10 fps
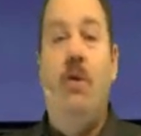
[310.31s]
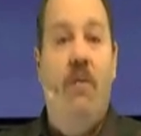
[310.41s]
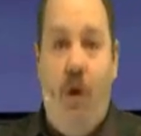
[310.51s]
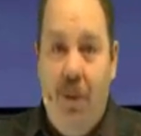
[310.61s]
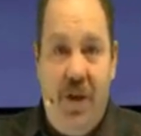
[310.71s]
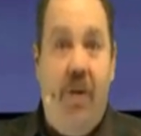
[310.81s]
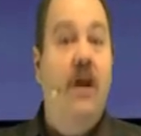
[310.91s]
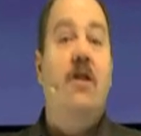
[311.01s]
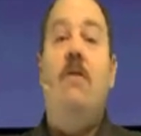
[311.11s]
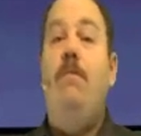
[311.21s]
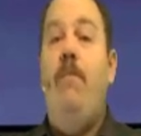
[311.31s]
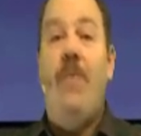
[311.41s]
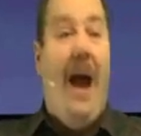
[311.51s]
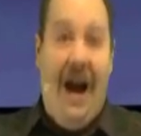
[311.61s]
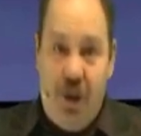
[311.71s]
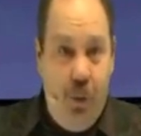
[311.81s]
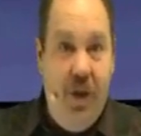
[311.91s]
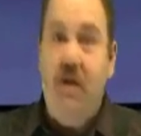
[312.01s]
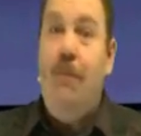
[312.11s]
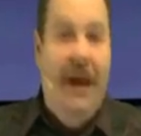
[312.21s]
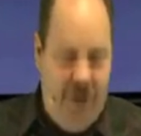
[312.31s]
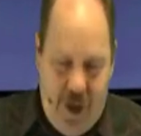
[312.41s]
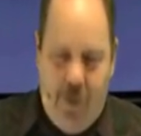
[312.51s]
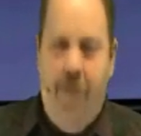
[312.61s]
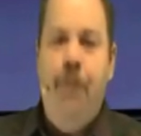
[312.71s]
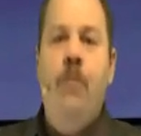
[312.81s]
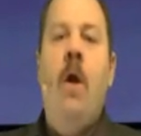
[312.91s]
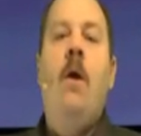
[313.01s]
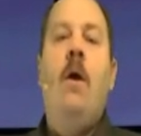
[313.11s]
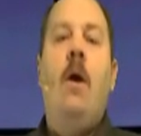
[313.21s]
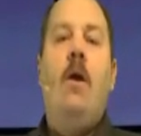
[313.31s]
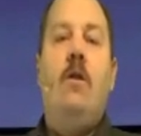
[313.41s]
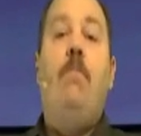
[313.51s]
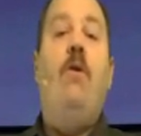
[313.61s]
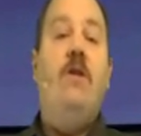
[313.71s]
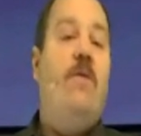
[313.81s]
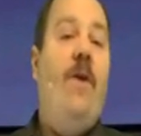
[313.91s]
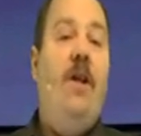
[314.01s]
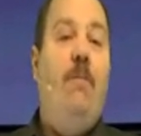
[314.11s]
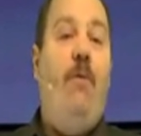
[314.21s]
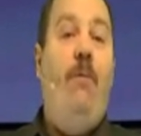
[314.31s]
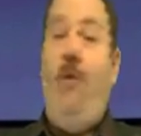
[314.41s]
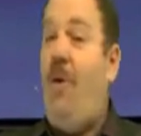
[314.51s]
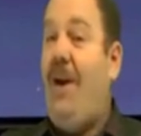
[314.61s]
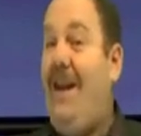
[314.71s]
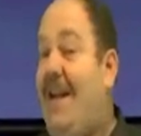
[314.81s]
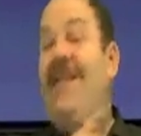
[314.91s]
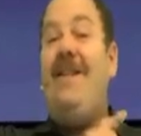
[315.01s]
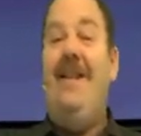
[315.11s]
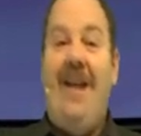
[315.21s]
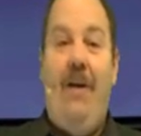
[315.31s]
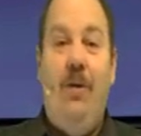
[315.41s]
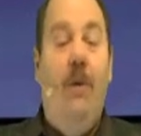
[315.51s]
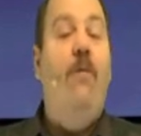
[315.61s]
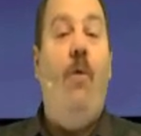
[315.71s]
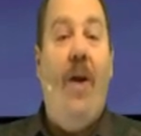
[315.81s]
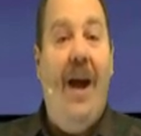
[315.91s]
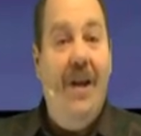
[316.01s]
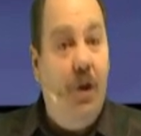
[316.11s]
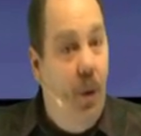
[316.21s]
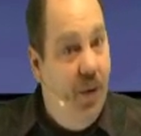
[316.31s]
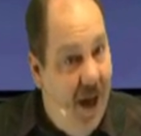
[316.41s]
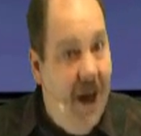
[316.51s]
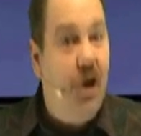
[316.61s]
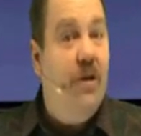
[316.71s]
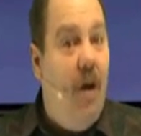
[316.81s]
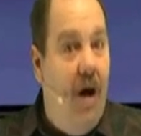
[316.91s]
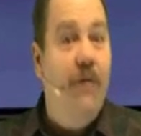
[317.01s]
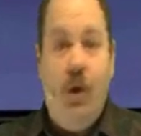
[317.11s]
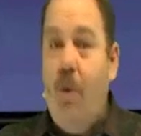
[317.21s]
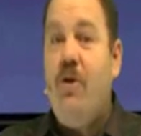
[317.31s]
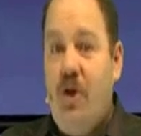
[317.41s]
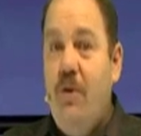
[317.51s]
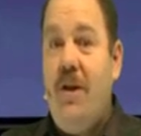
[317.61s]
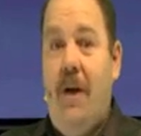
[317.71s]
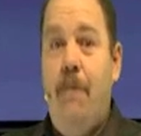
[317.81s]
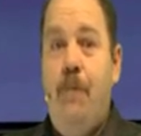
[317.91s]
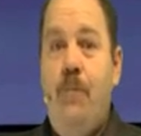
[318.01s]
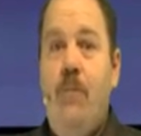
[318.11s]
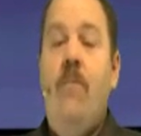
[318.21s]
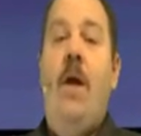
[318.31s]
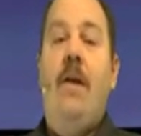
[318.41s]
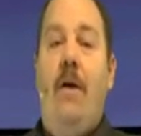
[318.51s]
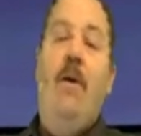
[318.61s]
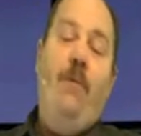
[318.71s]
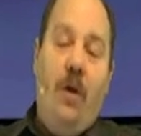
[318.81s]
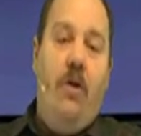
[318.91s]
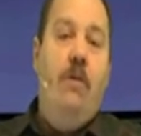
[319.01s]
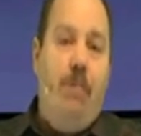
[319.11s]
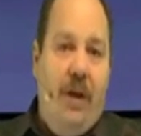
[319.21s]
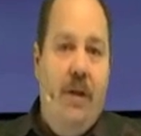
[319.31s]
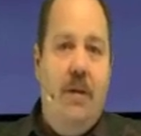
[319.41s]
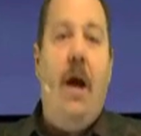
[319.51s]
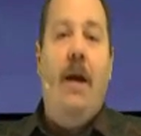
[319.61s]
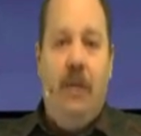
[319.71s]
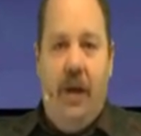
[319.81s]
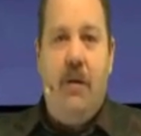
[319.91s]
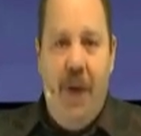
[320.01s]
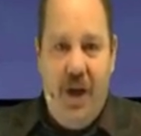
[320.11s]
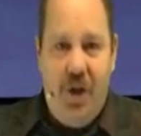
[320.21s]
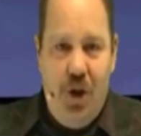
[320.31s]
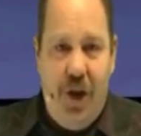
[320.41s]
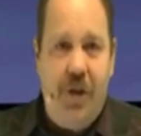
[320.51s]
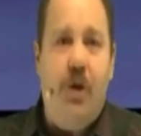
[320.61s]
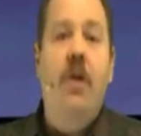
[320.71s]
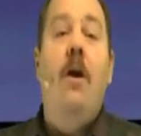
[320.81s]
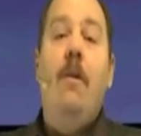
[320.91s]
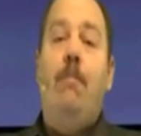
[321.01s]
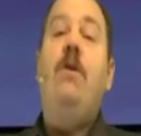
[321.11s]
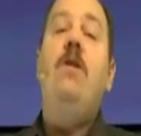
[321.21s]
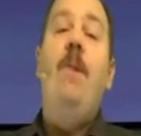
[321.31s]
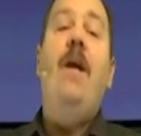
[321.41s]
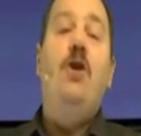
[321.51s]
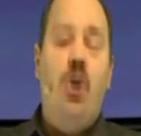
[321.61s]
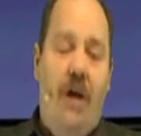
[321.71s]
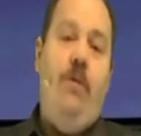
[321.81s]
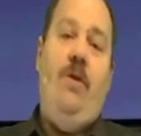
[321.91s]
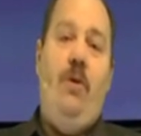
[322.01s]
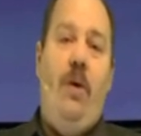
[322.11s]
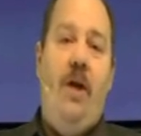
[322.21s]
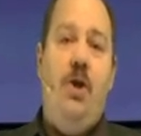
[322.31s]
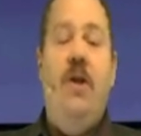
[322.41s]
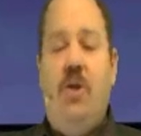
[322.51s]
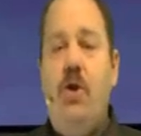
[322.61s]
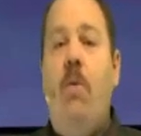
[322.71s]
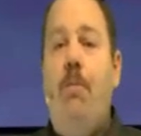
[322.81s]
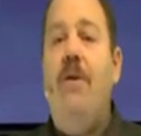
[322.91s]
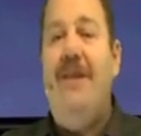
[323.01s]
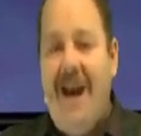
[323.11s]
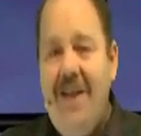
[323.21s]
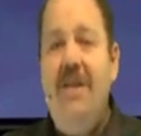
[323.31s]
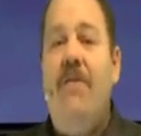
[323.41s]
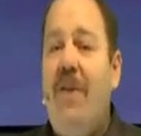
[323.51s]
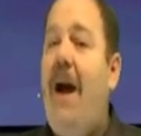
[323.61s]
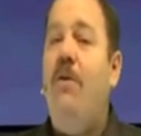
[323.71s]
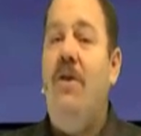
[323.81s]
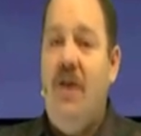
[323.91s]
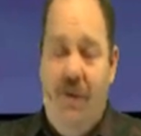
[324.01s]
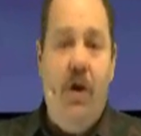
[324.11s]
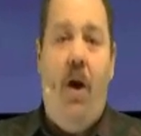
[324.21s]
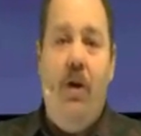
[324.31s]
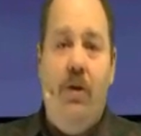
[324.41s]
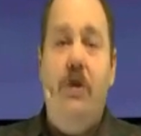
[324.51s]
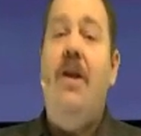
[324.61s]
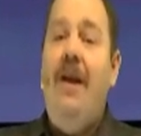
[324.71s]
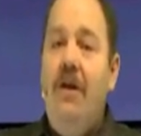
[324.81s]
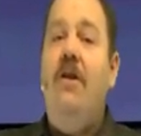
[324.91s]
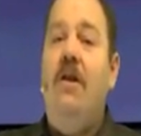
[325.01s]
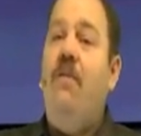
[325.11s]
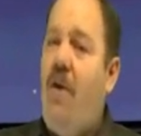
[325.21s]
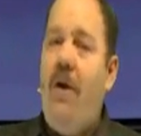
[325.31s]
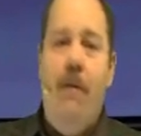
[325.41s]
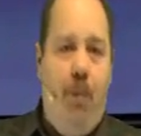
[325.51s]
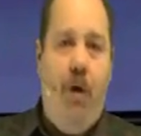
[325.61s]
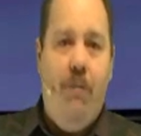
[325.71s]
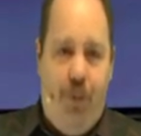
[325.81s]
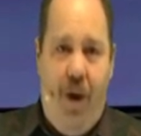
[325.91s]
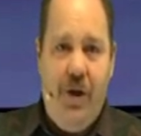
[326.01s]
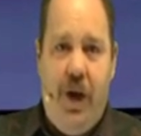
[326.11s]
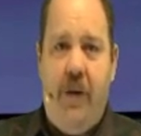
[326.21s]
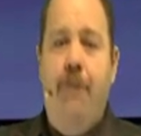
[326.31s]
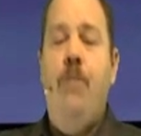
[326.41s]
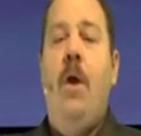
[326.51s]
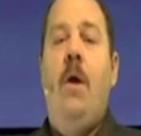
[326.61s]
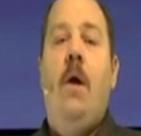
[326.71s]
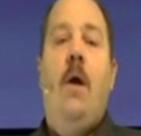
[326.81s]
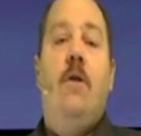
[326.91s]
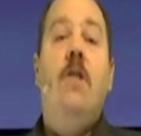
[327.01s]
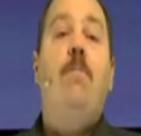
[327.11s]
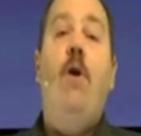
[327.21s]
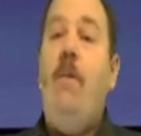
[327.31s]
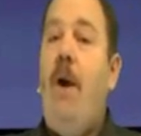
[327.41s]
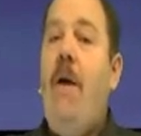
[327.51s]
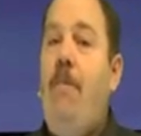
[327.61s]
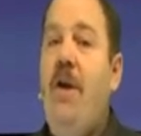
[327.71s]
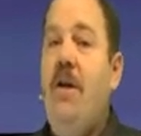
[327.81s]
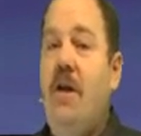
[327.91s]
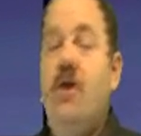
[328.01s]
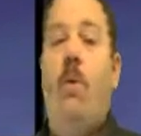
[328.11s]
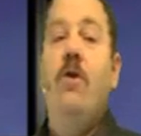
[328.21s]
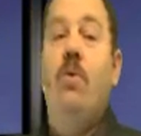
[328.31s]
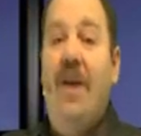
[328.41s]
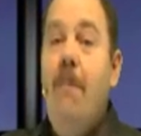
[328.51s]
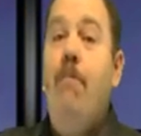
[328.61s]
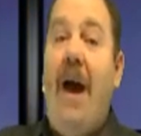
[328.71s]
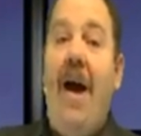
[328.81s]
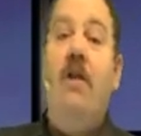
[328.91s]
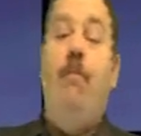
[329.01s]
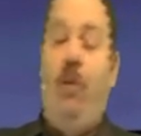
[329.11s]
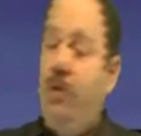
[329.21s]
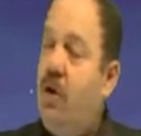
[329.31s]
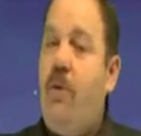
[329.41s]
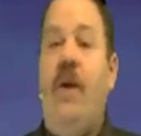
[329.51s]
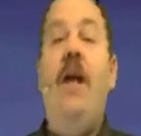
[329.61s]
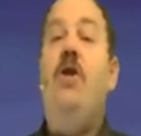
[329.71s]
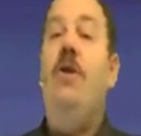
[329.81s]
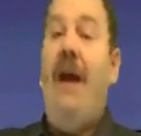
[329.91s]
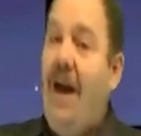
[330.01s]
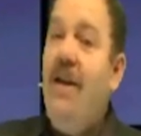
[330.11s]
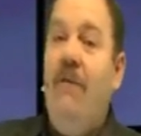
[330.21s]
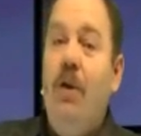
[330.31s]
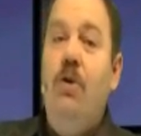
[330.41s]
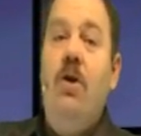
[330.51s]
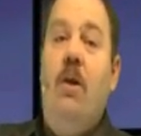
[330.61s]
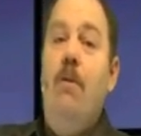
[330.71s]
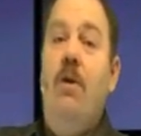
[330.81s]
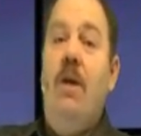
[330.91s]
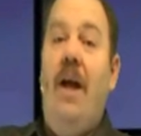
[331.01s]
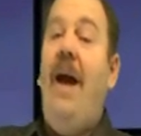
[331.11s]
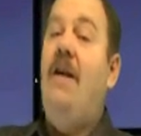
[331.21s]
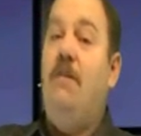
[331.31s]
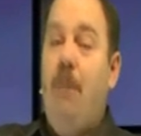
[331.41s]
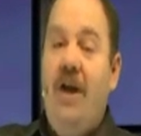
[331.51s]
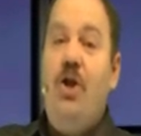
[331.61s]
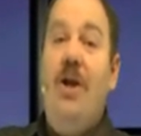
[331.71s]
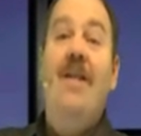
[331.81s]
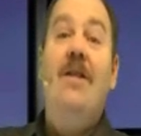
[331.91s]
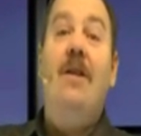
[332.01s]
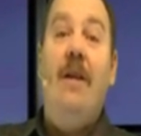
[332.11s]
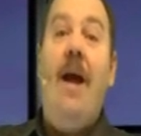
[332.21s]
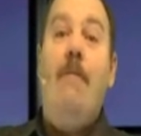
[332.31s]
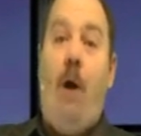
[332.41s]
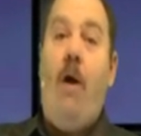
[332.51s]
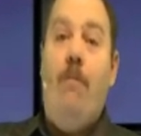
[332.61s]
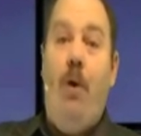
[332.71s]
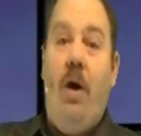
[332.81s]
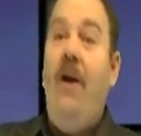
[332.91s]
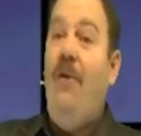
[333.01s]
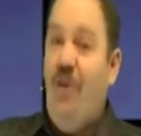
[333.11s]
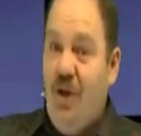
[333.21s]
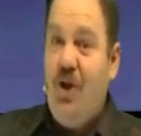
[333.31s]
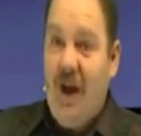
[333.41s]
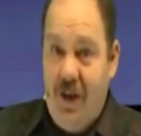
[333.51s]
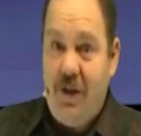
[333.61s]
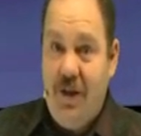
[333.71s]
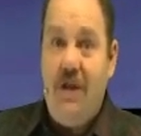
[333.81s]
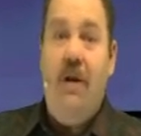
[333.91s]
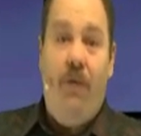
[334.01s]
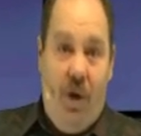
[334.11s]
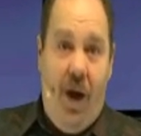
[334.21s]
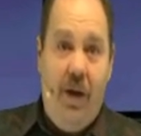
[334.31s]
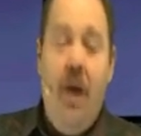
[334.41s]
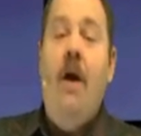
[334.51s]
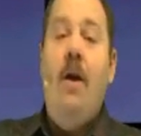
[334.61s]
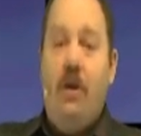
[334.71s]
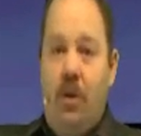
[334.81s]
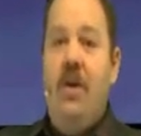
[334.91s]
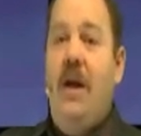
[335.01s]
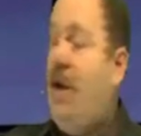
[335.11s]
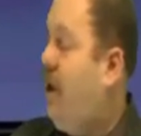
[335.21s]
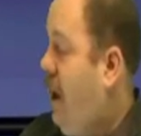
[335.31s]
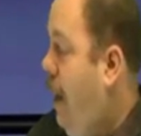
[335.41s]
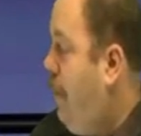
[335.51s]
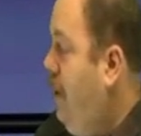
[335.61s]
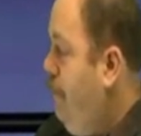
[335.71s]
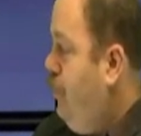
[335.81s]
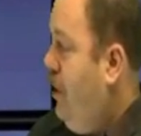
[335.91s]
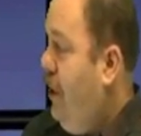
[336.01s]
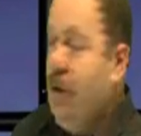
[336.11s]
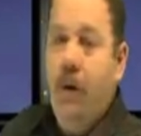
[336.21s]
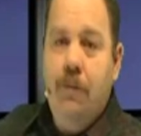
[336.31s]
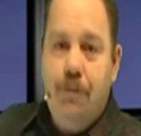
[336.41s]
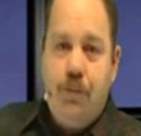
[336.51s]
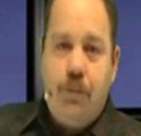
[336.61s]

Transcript: uniformitarianism, actualism, etc. The book is available for instant download for a donation of your choosing. Now, if you could please, I'd like to make a suggestion. Please make a generous donation as Joe put tens of thousands of dollars into this very important project. This book, in my opinion, is going to impact both the creation and evolution community as much as the landmark book, The Genesis Flood. You can get your copy here